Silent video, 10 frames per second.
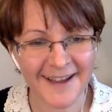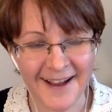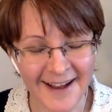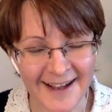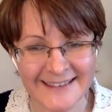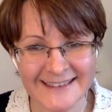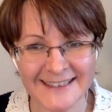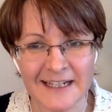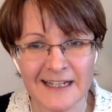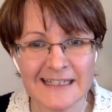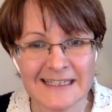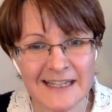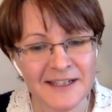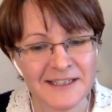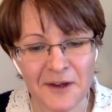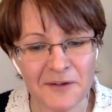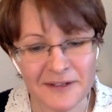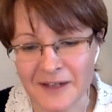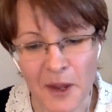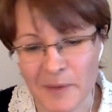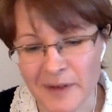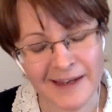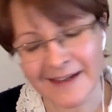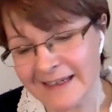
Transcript: And so nobody can